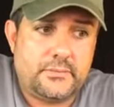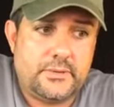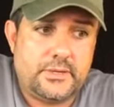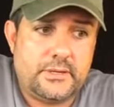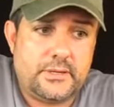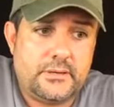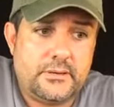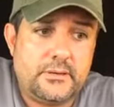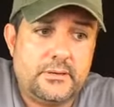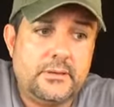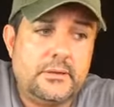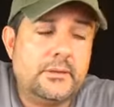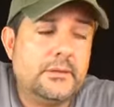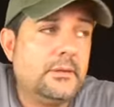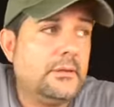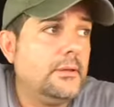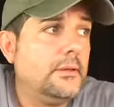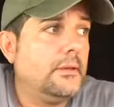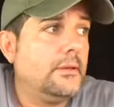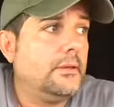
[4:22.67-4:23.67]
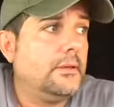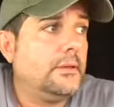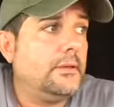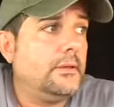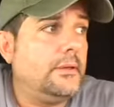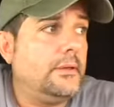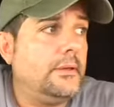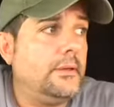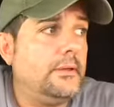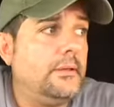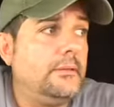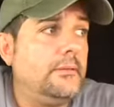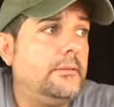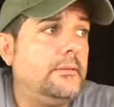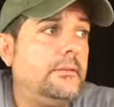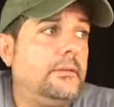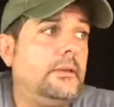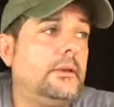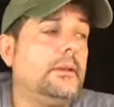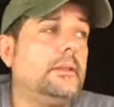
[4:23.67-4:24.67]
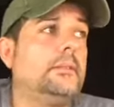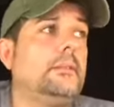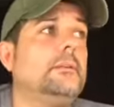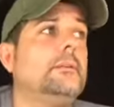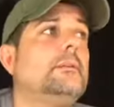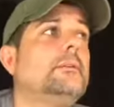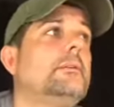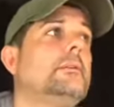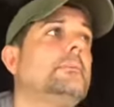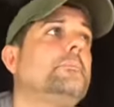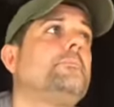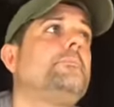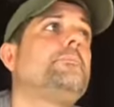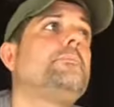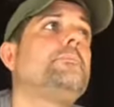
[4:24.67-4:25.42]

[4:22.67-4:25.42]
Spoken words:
week. And the idea